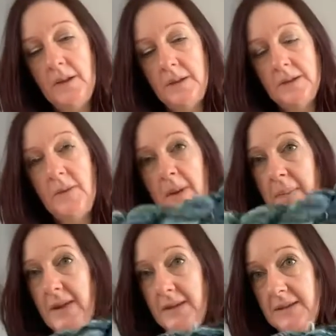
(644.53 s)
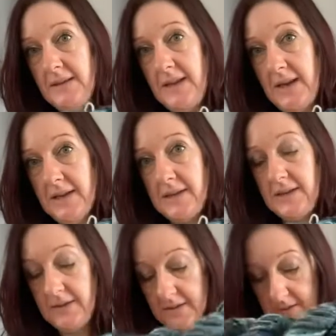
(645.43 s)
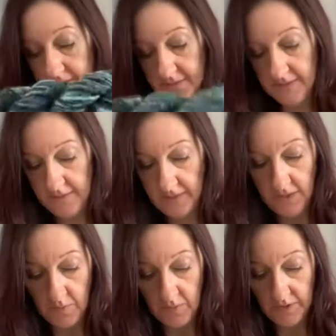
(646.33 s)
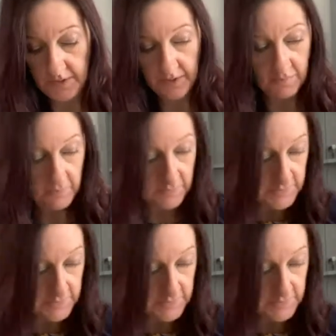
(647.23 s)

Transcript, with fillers: So I abandoned that. So I've only got one of those.